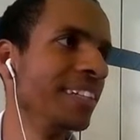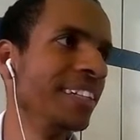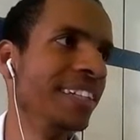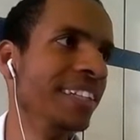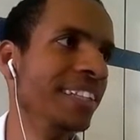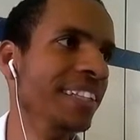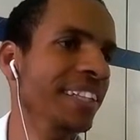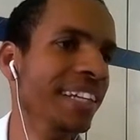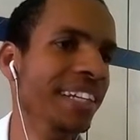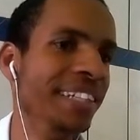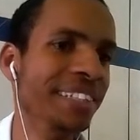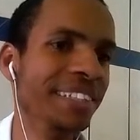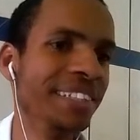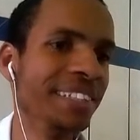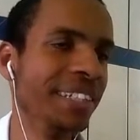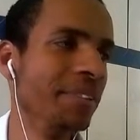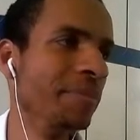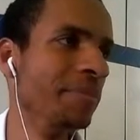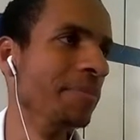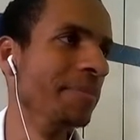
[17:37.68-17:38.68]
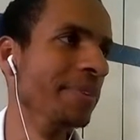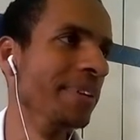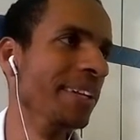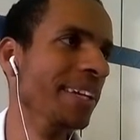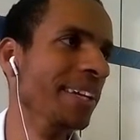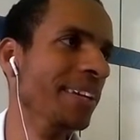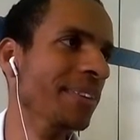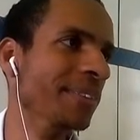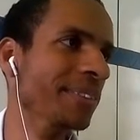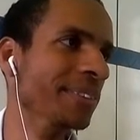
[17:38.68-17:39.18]
There's some
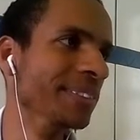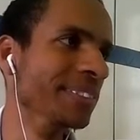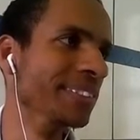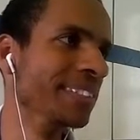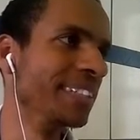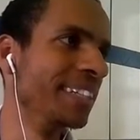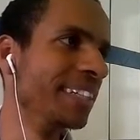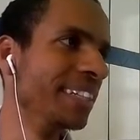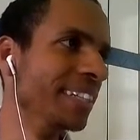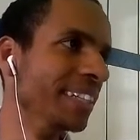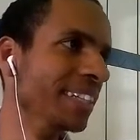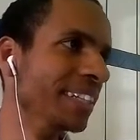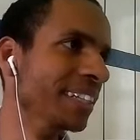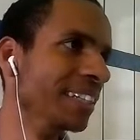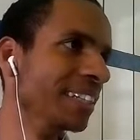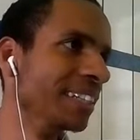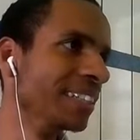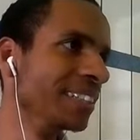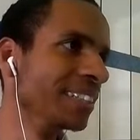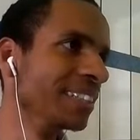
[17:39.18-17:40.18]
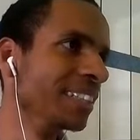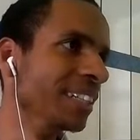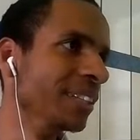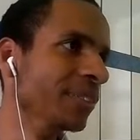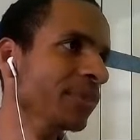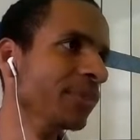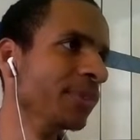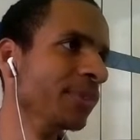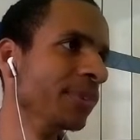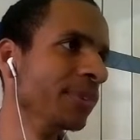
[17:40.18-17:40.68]
errors here. State
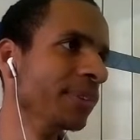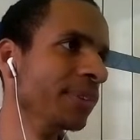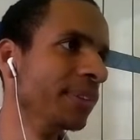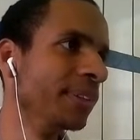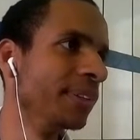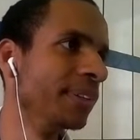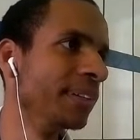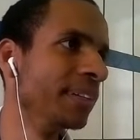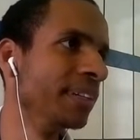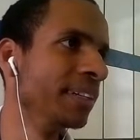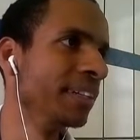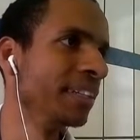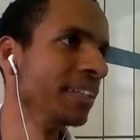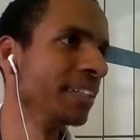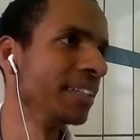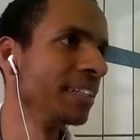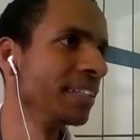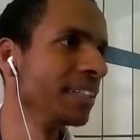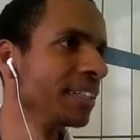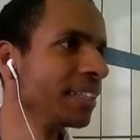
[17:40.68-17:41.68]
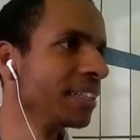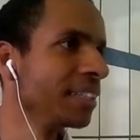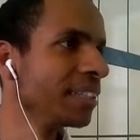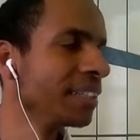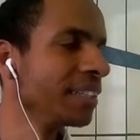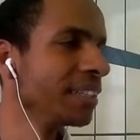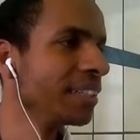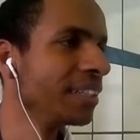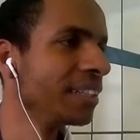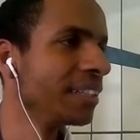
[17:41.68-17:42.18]
4.
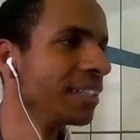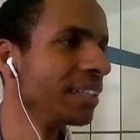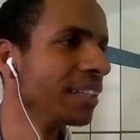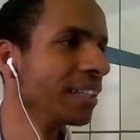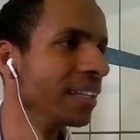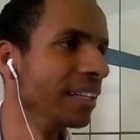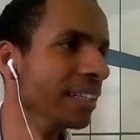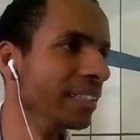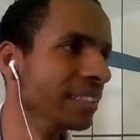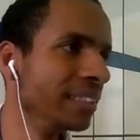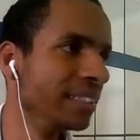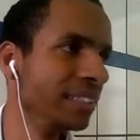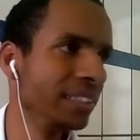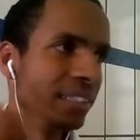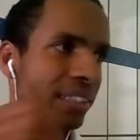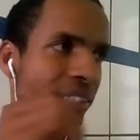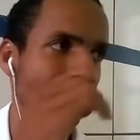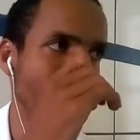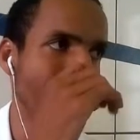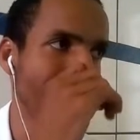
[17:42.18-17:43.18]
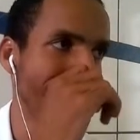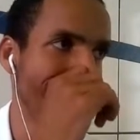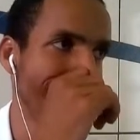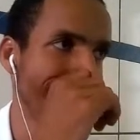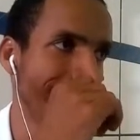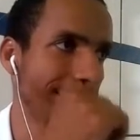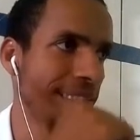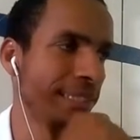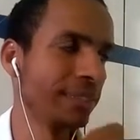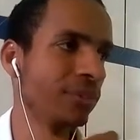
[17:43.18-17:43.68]
Let's see what's
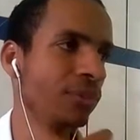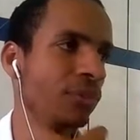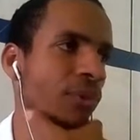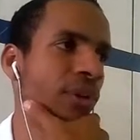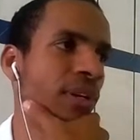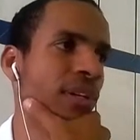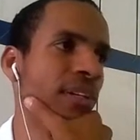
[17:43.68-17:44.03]
wrong